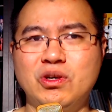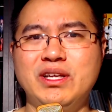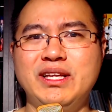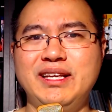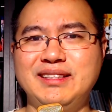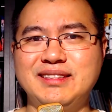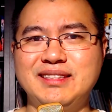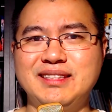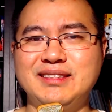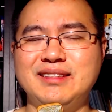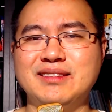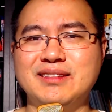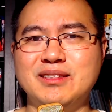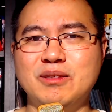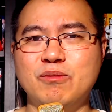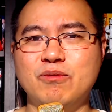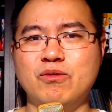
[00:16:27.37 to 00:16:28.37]
Well, it
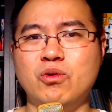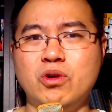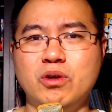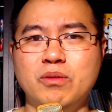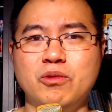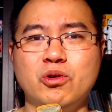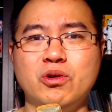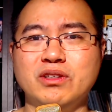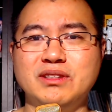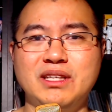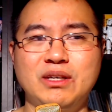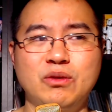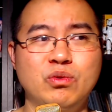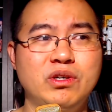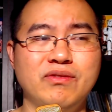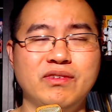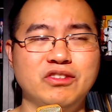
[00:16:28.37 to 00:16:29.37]
exists in some form, or else
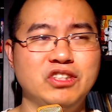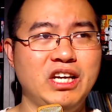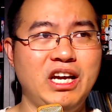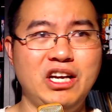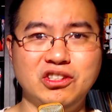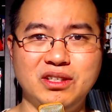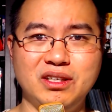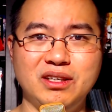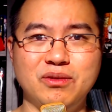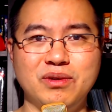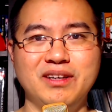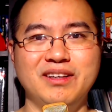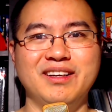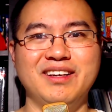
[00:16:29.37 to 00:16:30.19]
they would not have changed it.